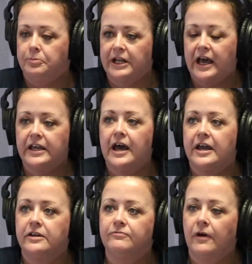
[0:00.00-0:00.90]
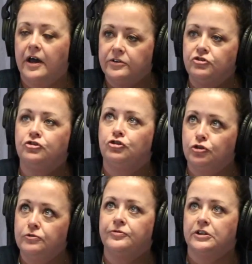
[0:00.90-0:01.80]
But I
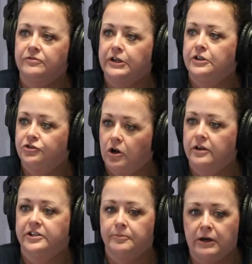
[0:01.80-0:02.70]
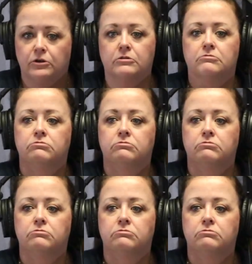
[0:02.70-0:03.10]
do feel very strongly about